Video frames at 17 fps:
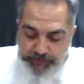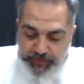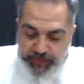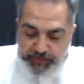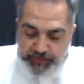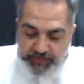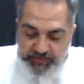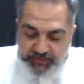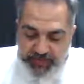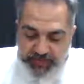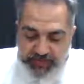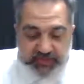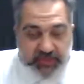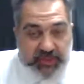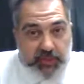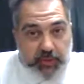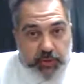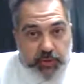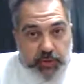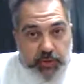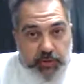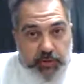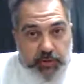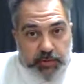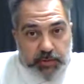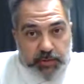previous video,
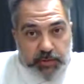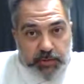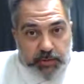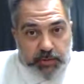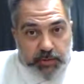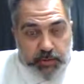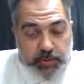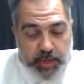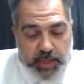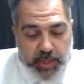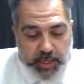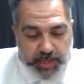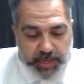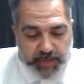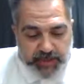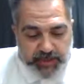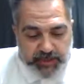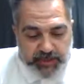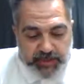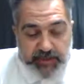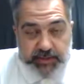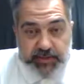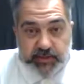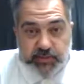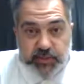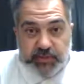and
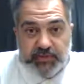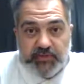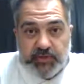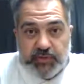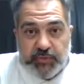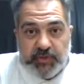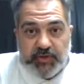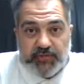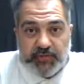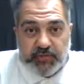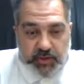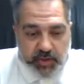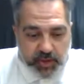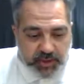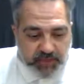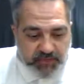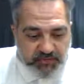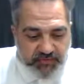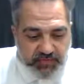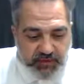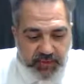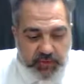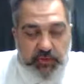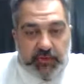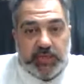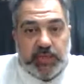wait for me for other
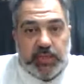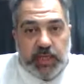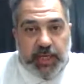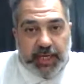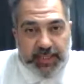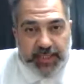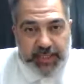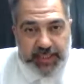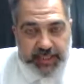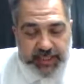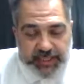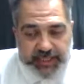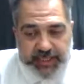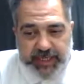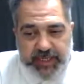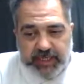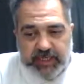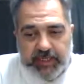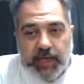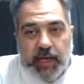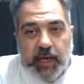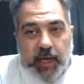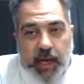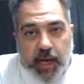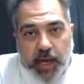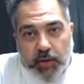videos again and again
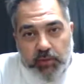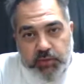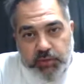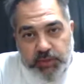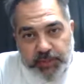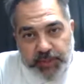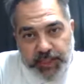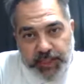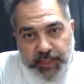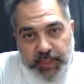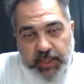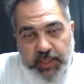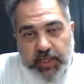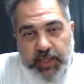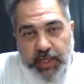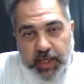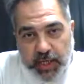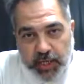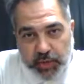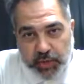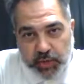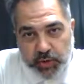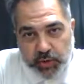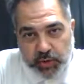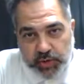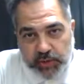how to be a
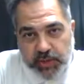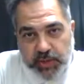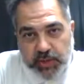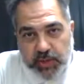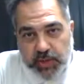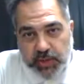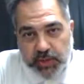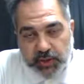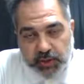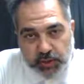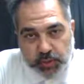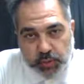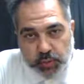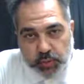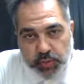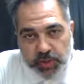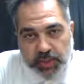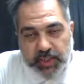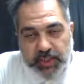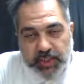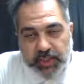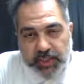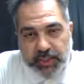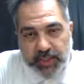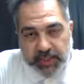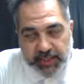good school
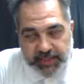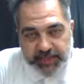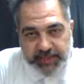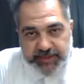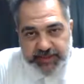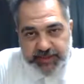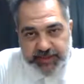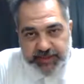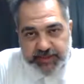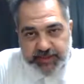leader.